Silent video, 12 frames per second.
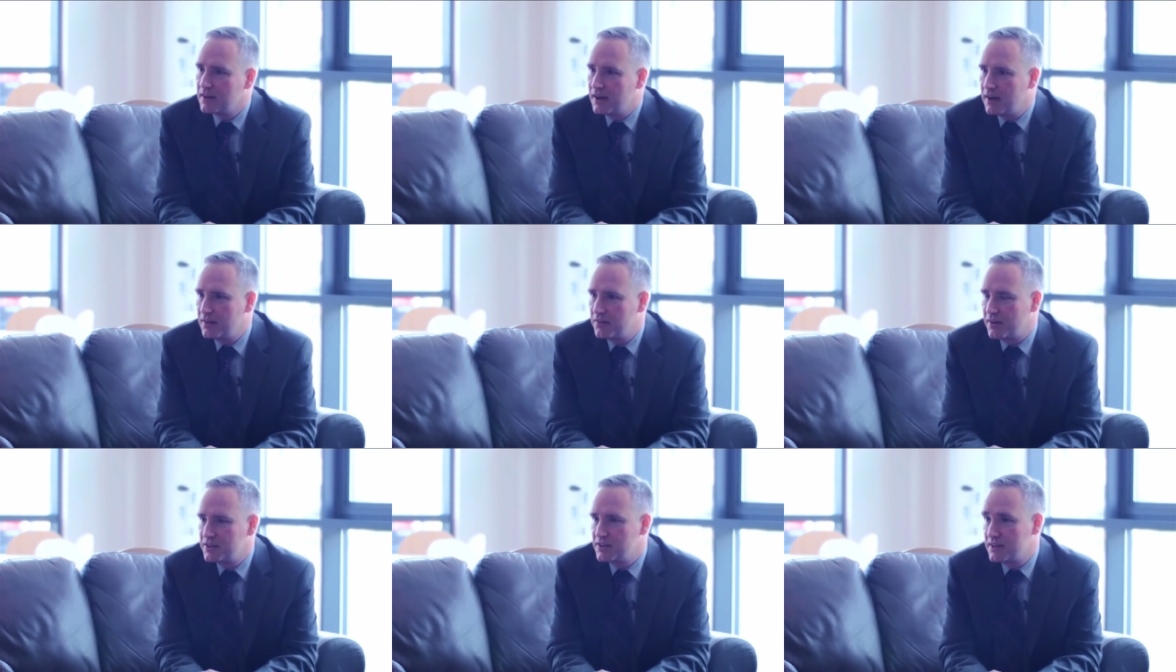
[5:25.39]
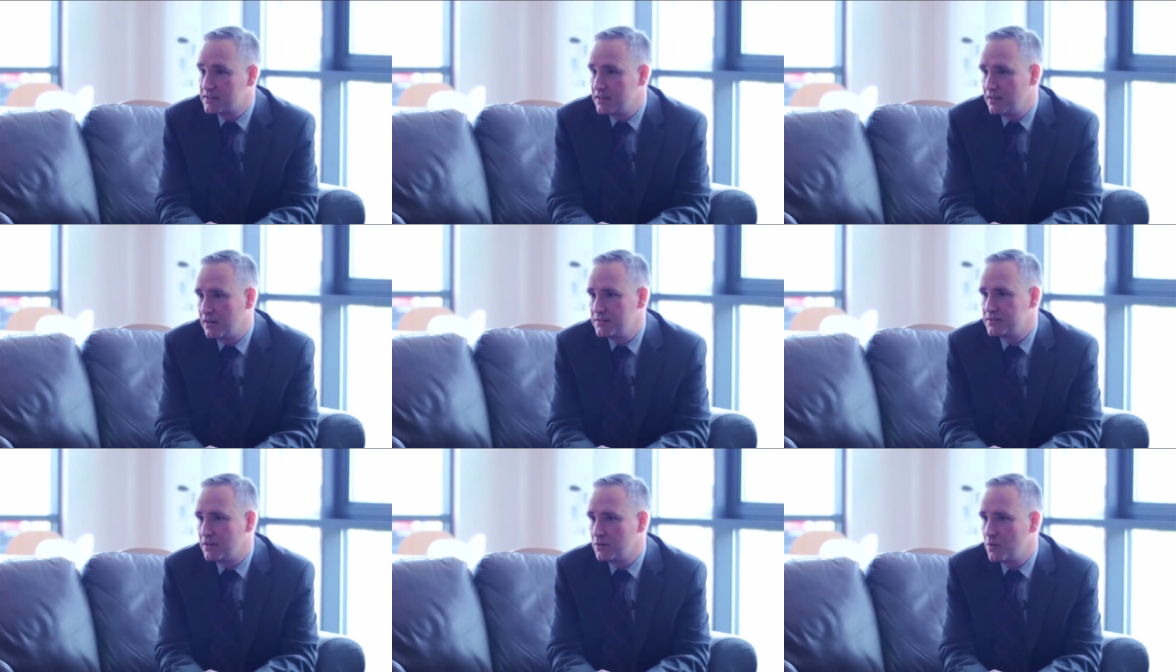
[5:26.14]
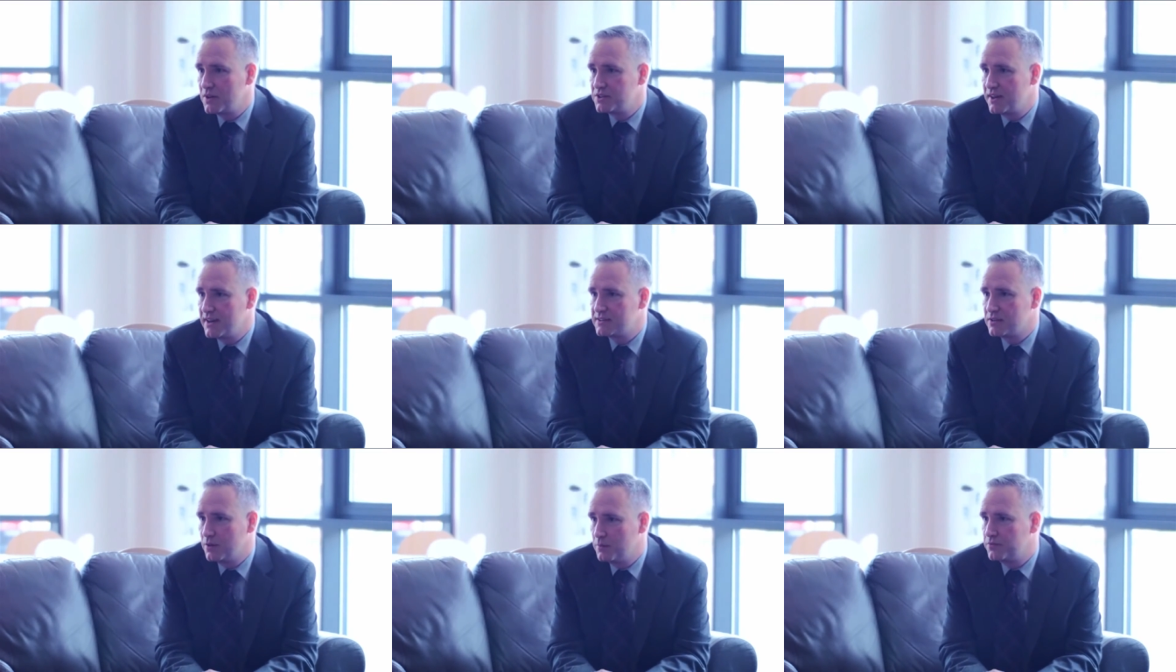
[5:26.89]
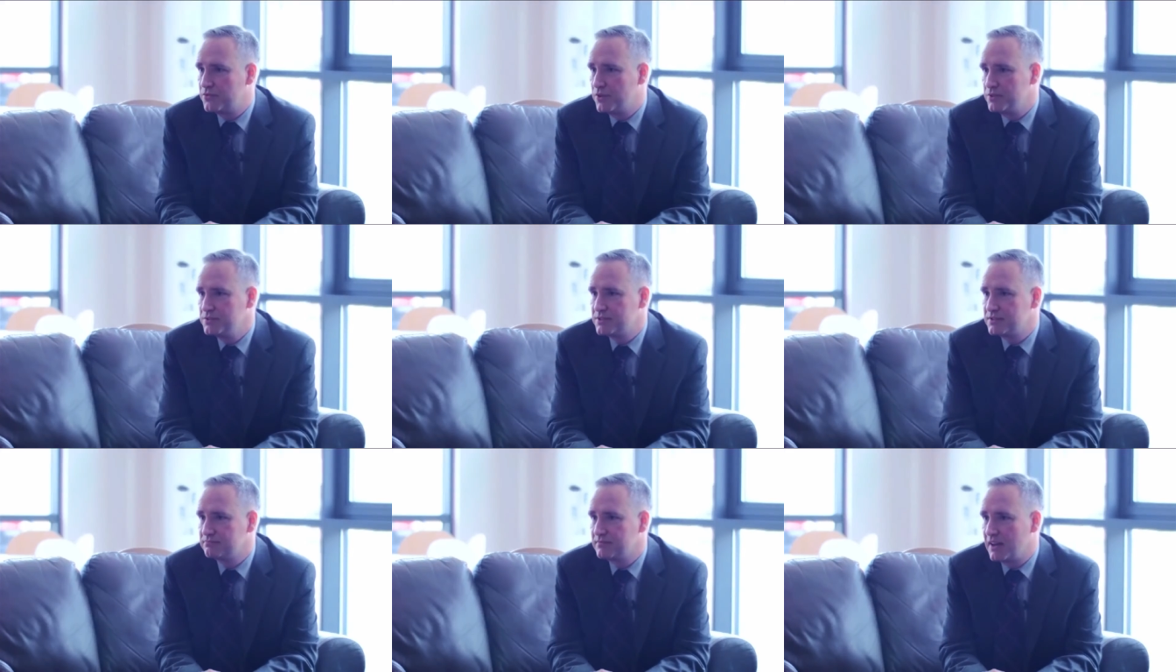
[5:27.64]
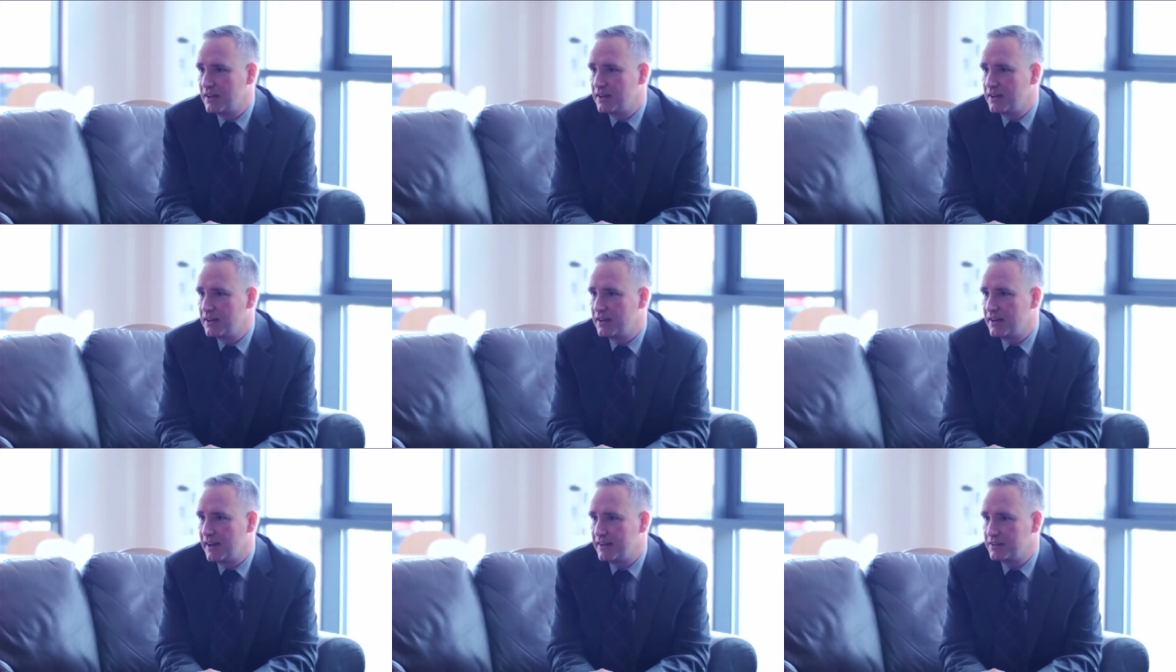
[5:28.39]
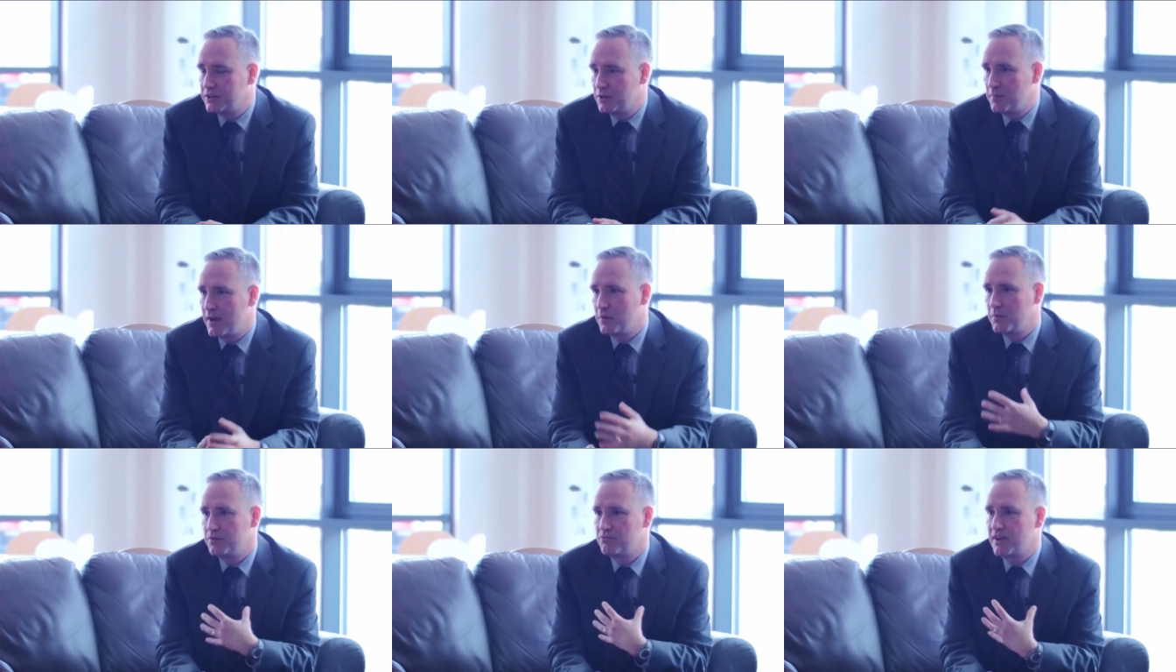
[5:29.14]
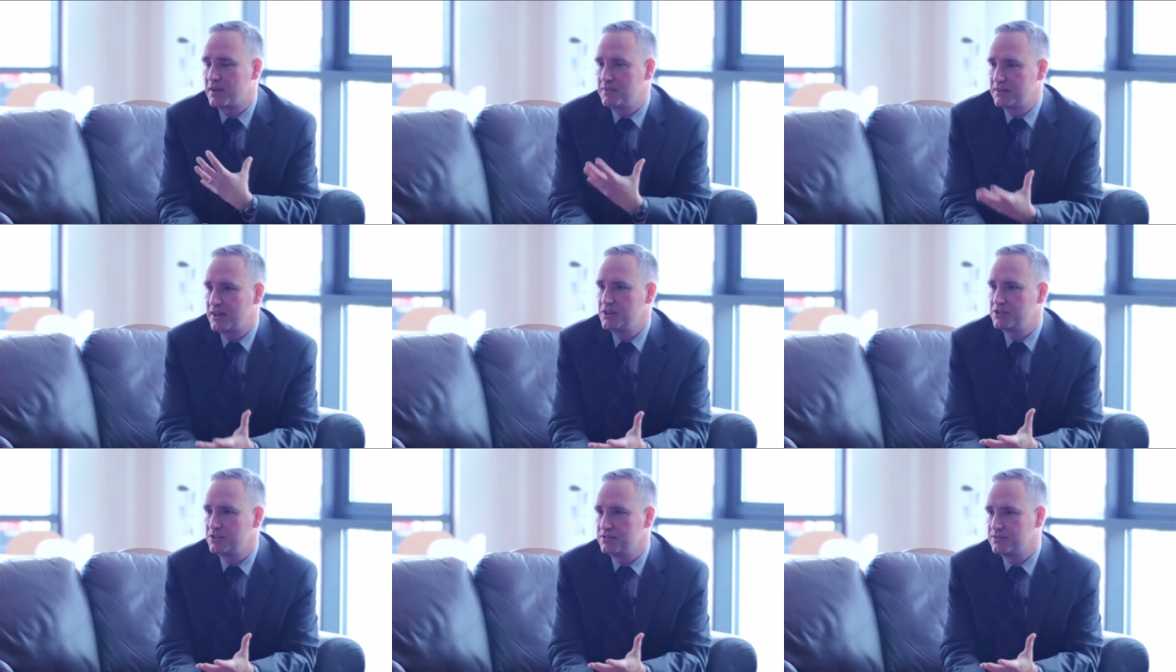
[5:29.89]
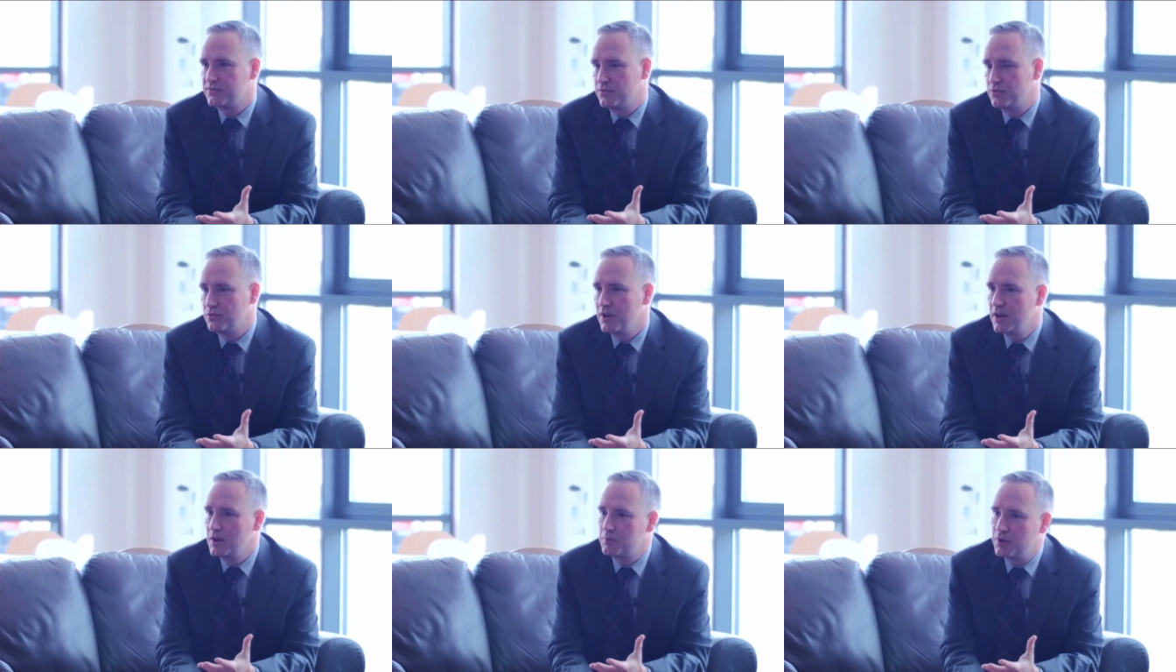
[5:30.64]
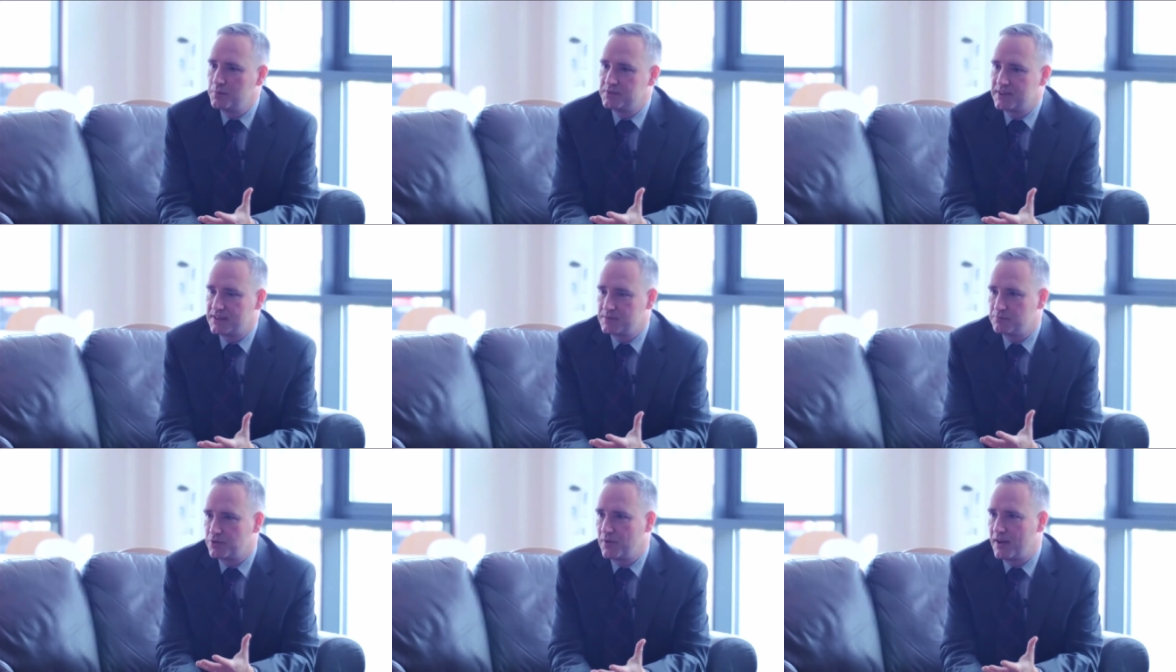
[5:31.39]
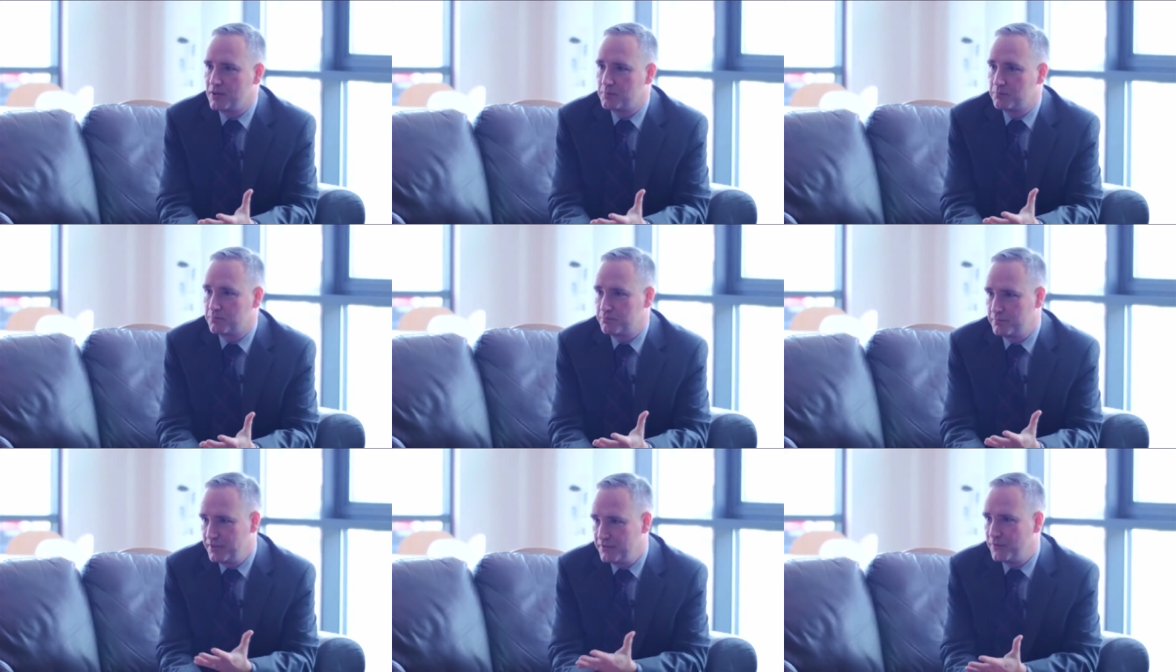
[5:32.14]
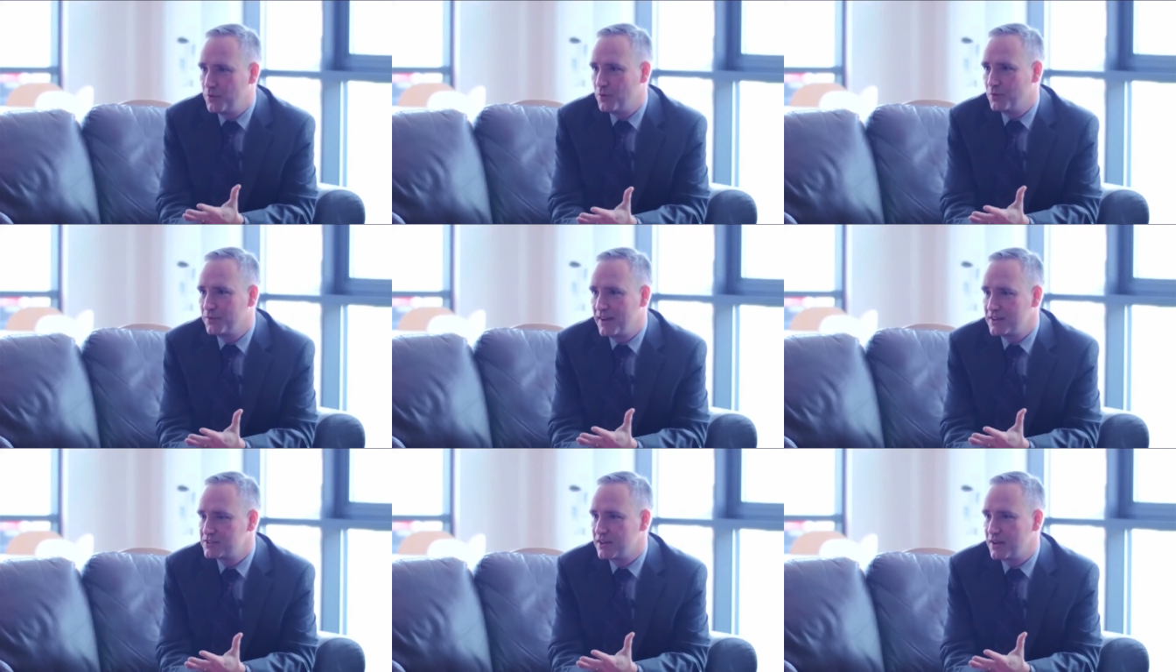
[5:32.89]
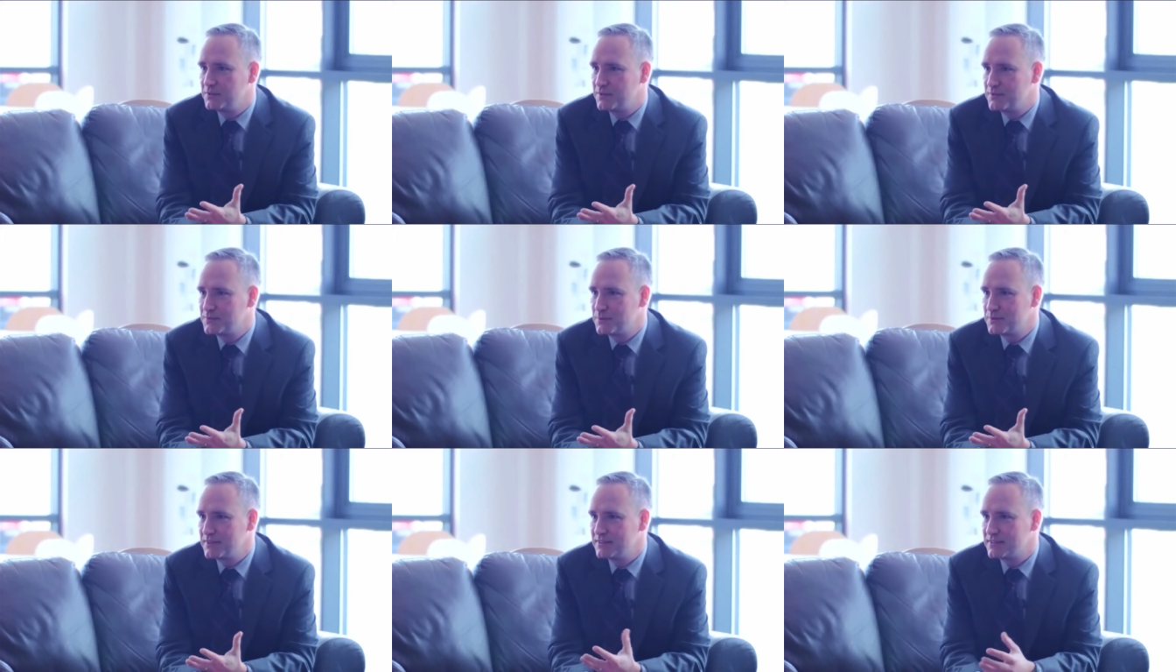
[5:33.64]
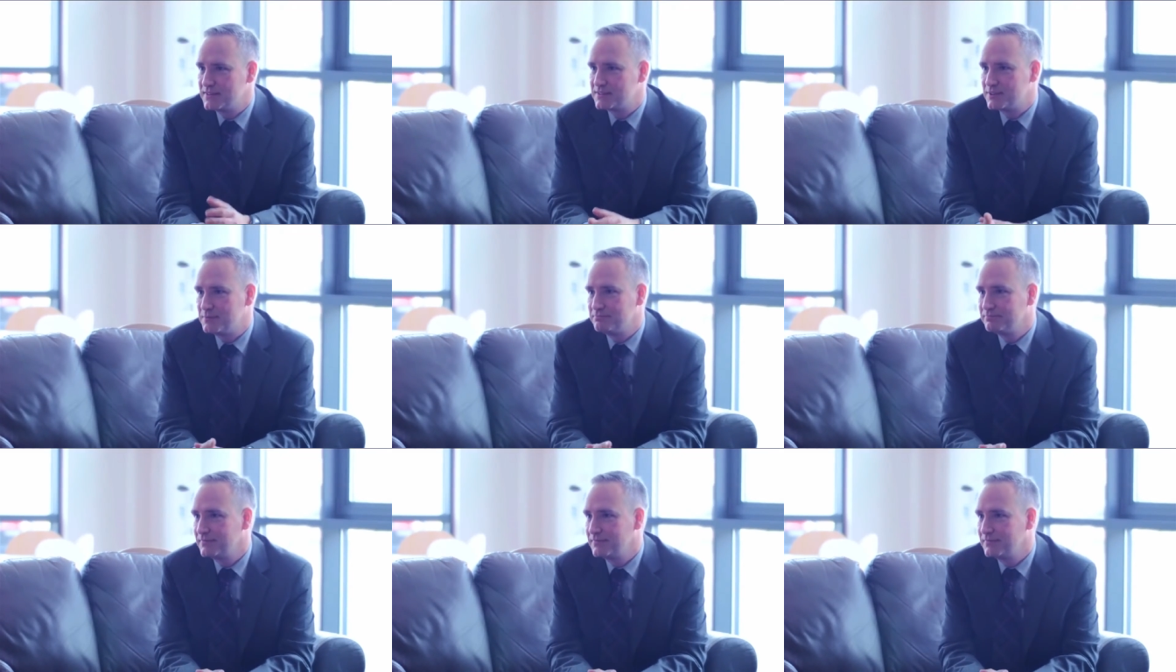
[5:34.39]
uh, they're actually asking lifestyle questionnaires up front uh, and come out with recommendations for Pru Protect and Pru Health before they actually go to the sourcing system.